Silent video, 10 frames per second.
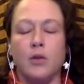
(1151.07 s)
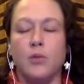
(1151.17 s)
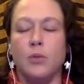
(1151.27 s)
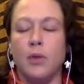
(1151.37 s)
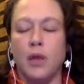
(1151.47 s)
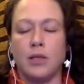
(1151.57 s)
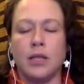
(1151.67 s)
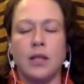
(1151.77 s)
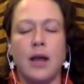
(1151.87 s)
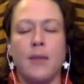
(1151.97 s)

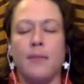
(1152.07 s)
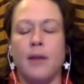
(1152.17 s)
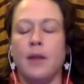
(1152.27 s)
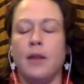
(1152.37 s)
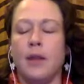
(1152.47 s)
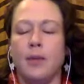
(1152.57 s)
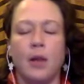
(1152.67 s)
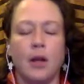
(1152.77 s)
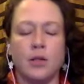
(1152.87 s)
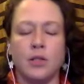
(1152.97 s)
to them and they
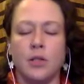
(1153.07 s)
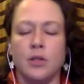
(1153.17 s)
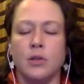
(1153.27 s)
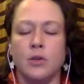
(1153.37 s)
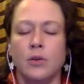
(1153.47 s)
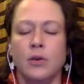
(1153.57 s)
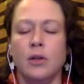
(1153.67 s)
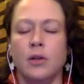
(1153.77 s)
belong to you.